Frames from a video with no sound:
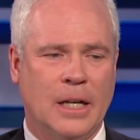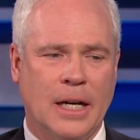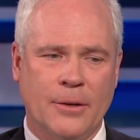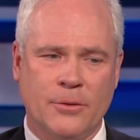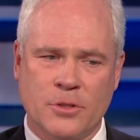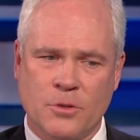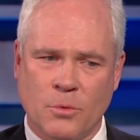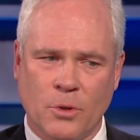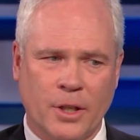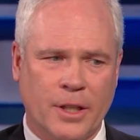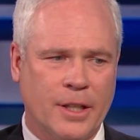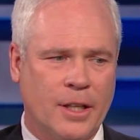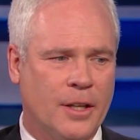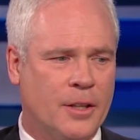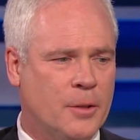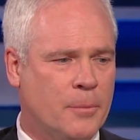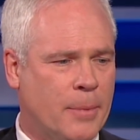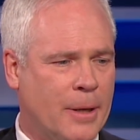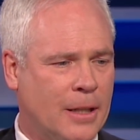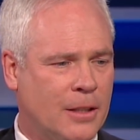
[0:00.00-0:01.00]
I was working
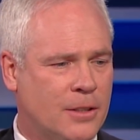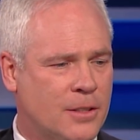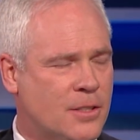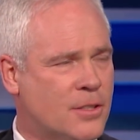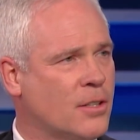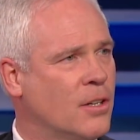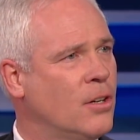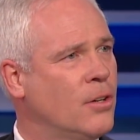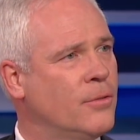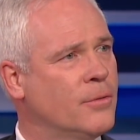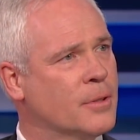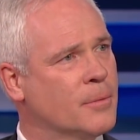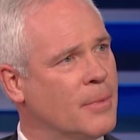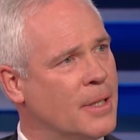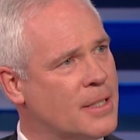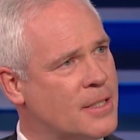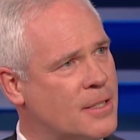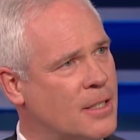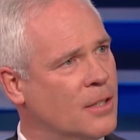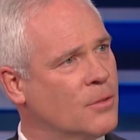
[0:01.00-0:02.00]
on the pellet stove, and
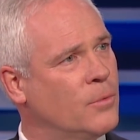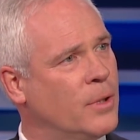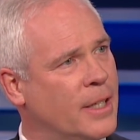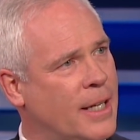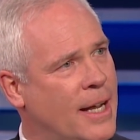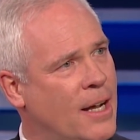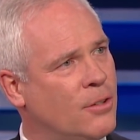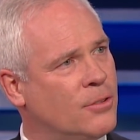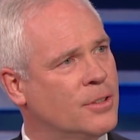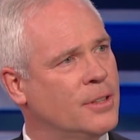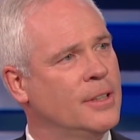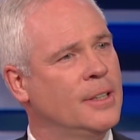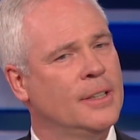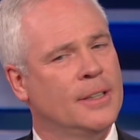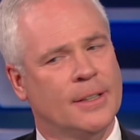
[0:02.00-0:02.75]
my son went out,